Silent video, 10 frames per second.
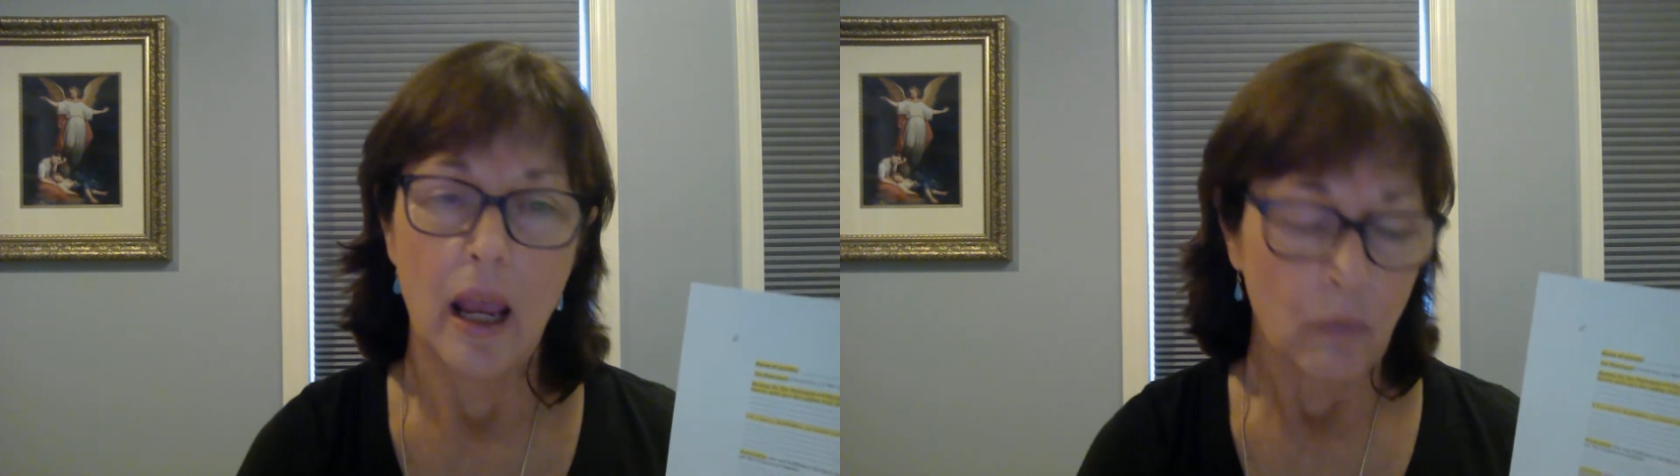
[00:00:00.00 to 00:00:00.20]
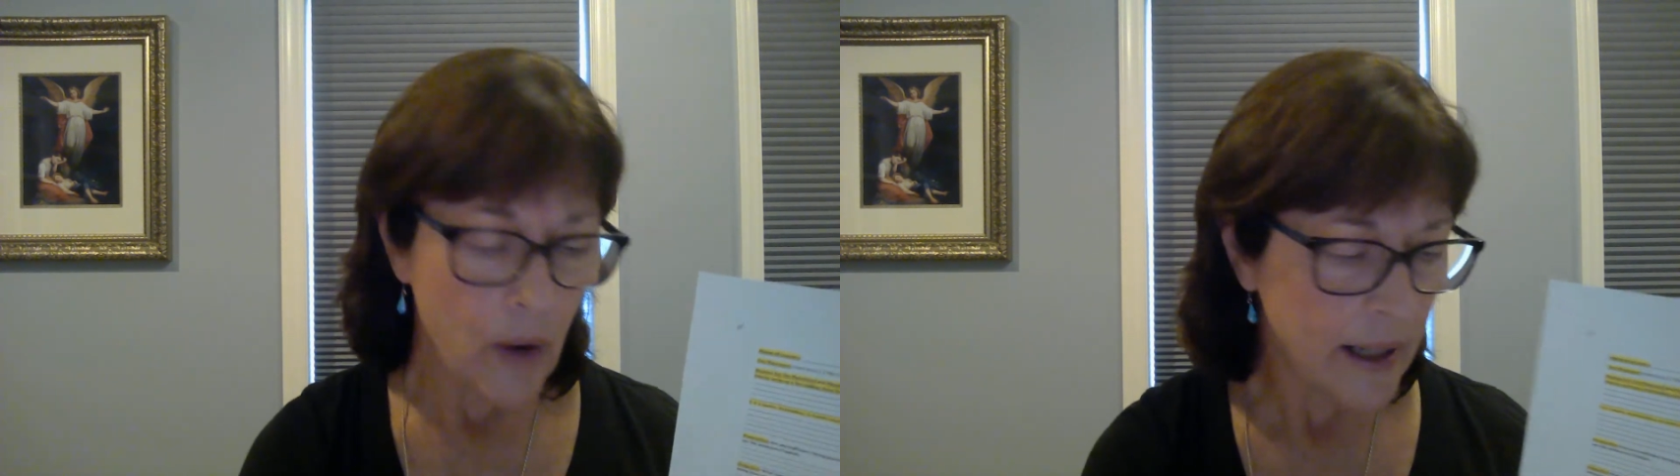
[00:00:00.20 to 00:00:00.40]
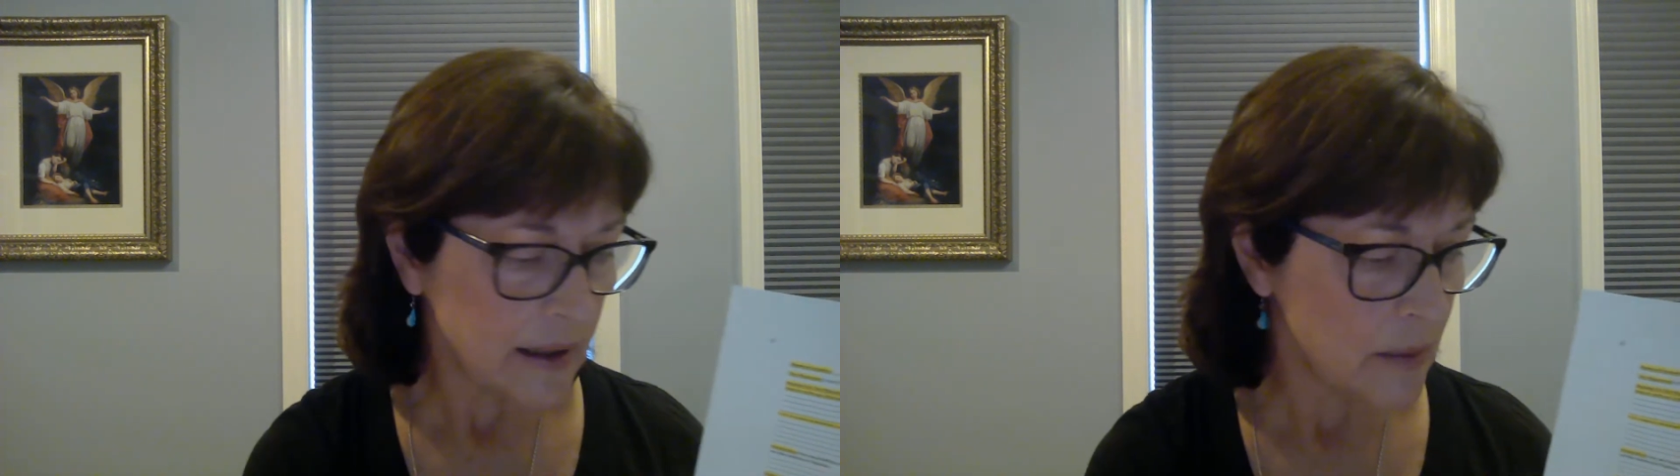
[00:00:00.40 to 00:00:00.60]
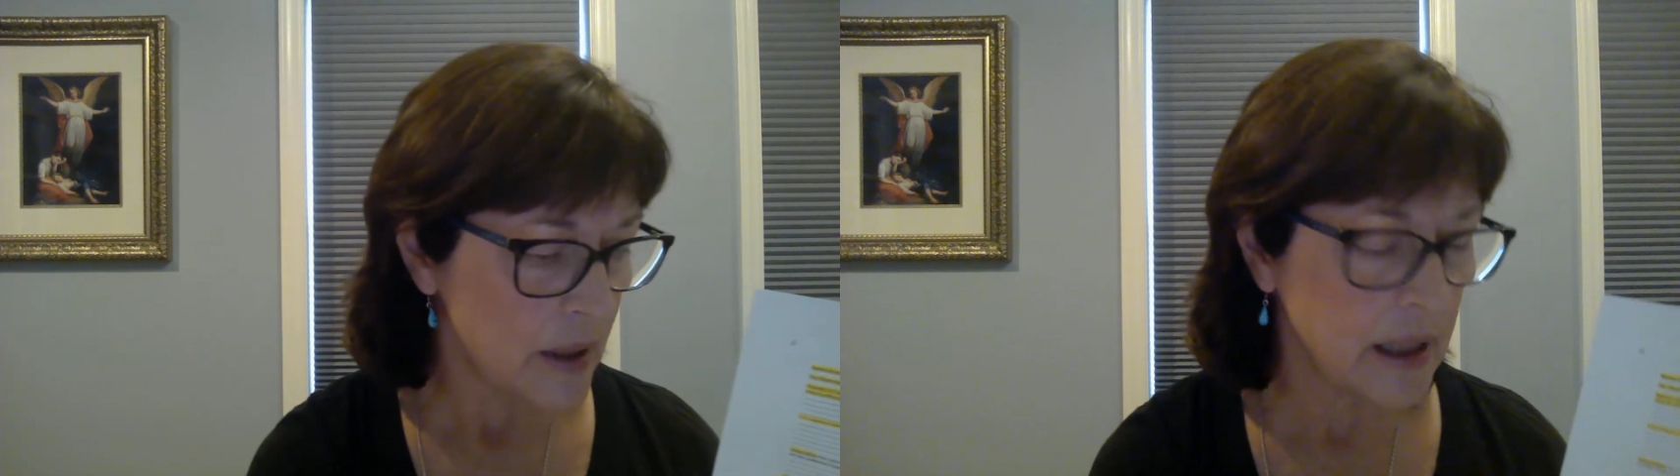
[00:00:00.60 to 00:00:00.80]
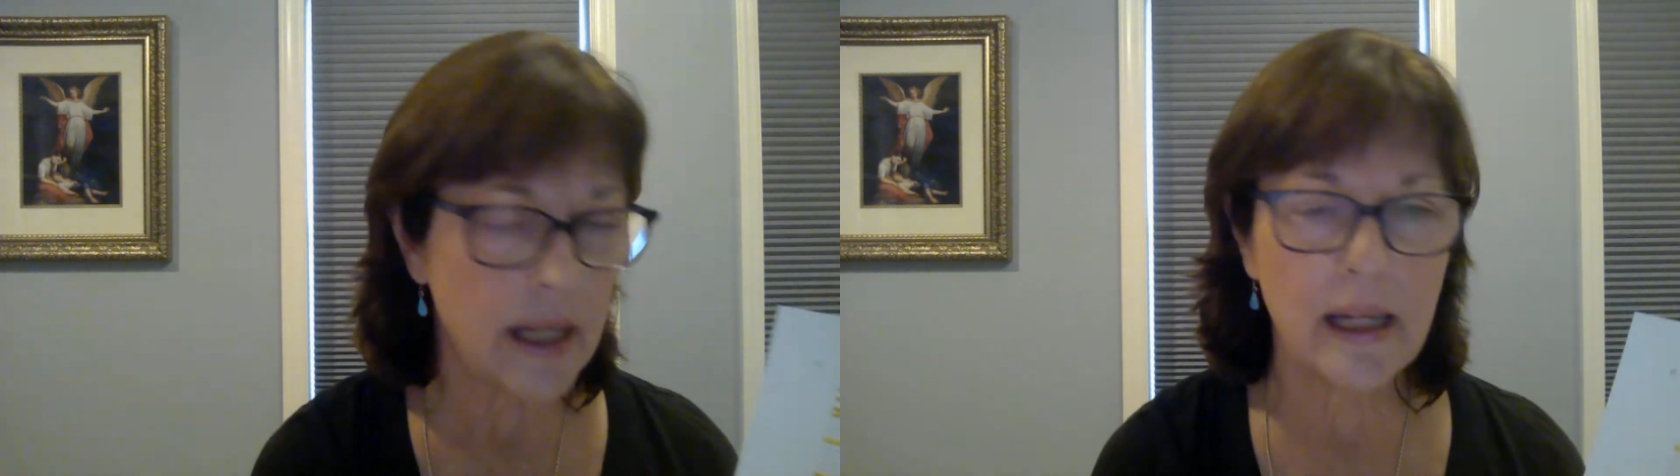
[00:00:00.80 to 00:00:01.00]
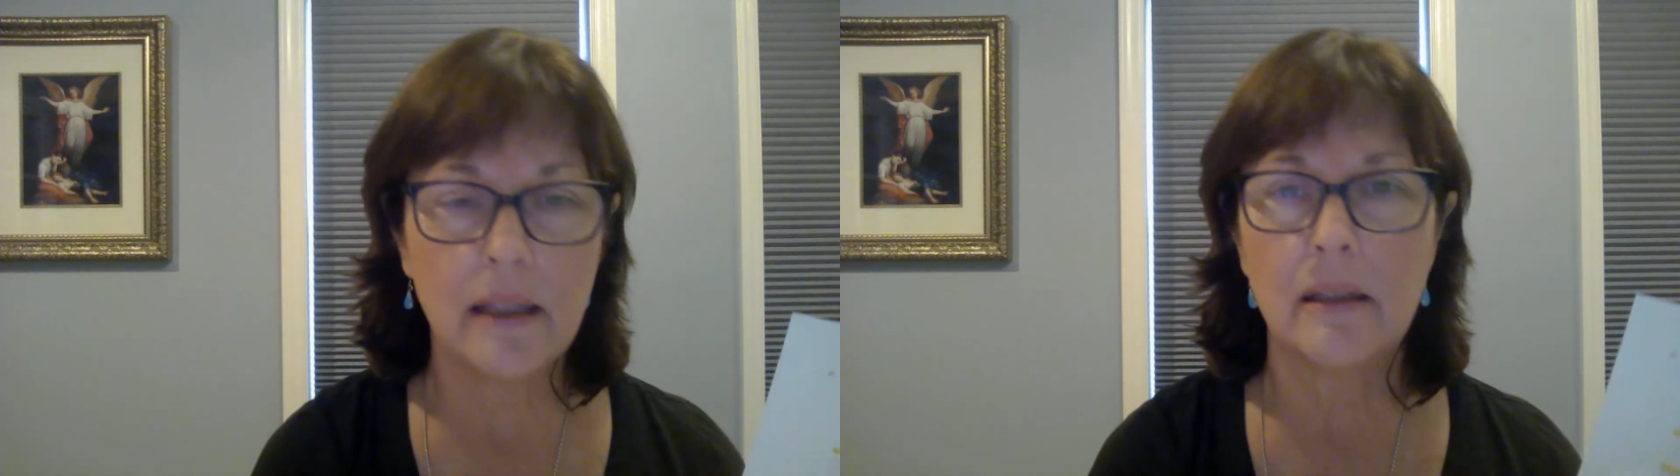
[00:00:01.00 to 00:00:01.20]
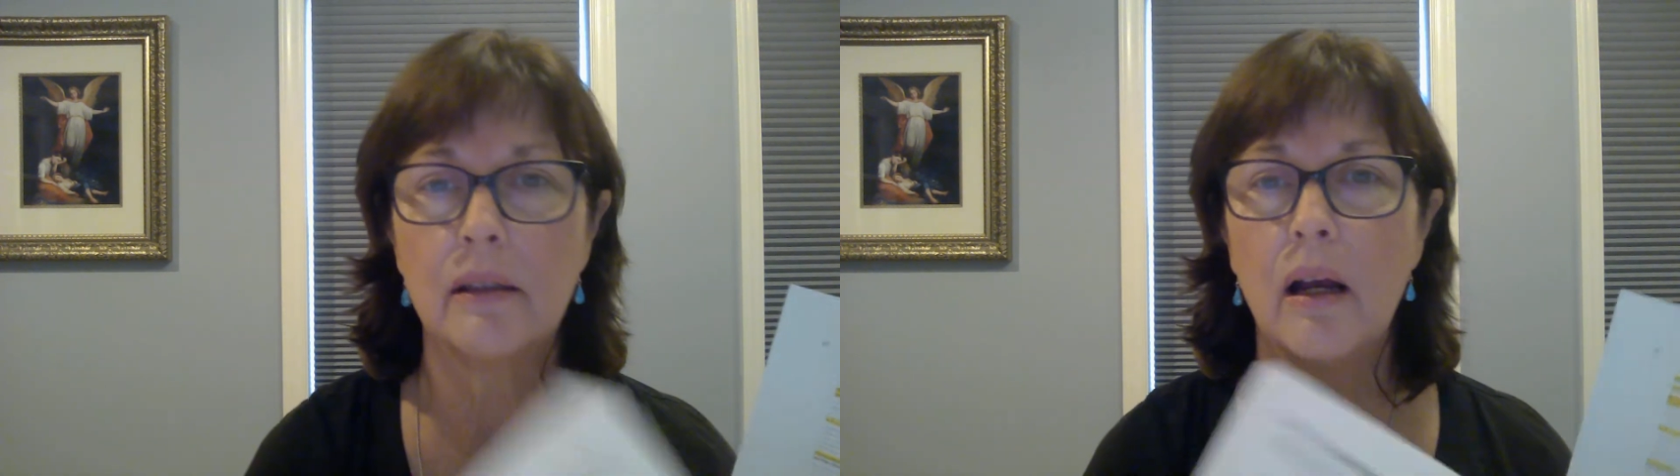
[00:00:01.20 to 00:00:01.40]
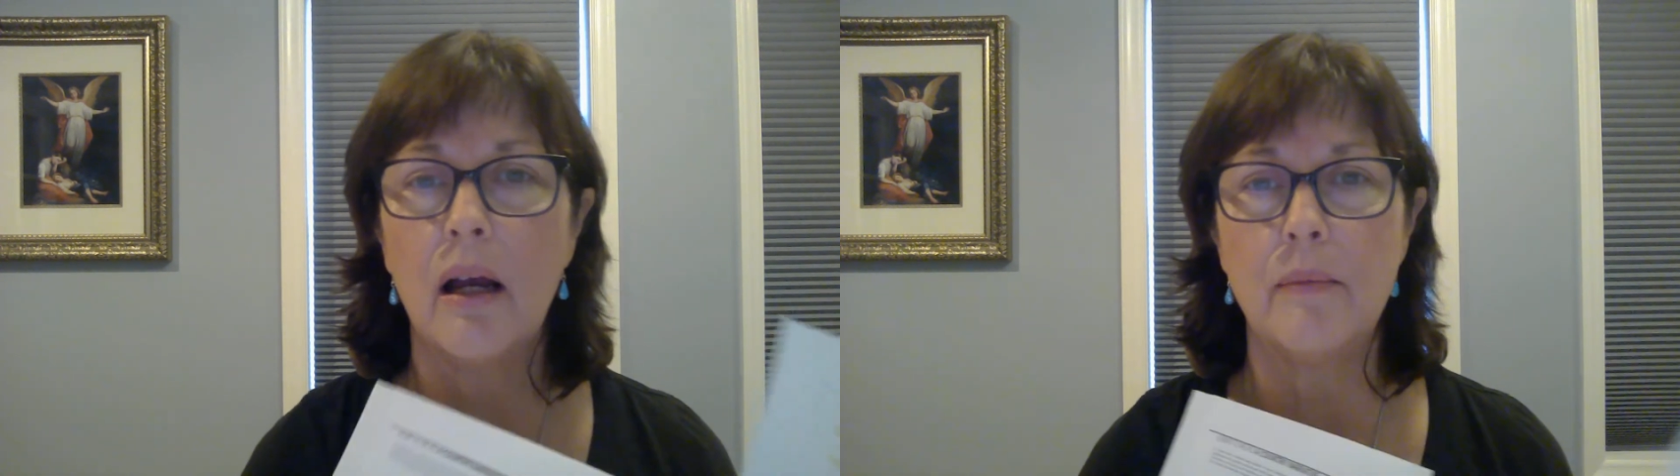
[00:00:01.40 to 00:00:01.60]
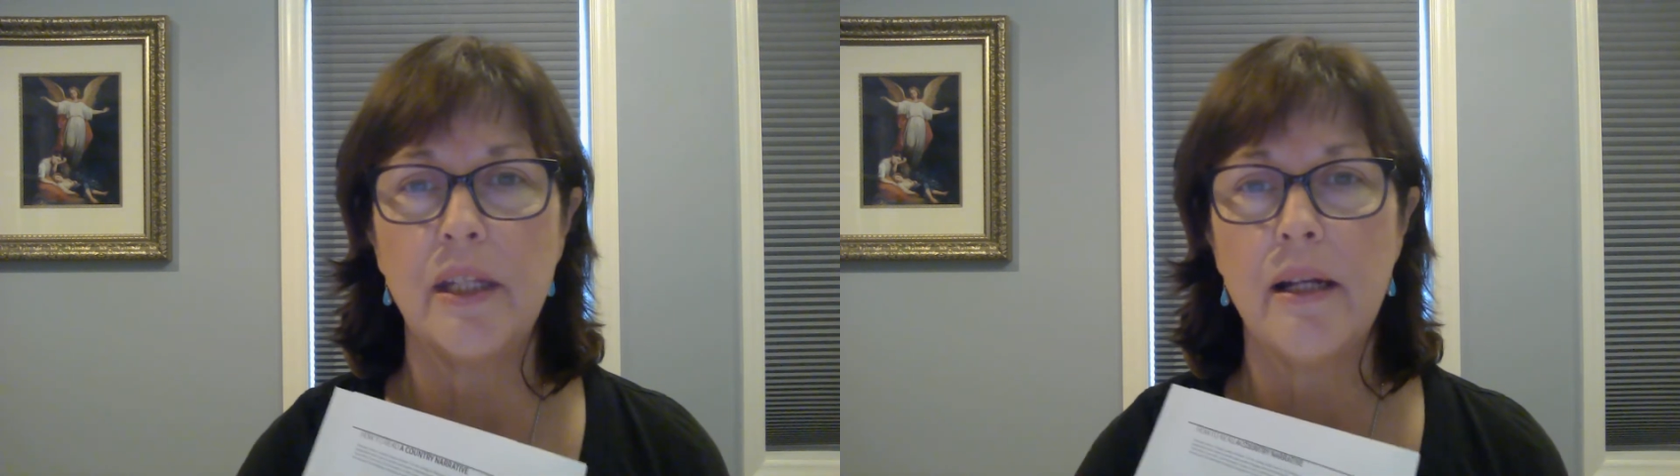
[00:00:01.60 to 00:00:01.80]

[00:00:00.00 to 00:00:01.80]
Right at the beginning, the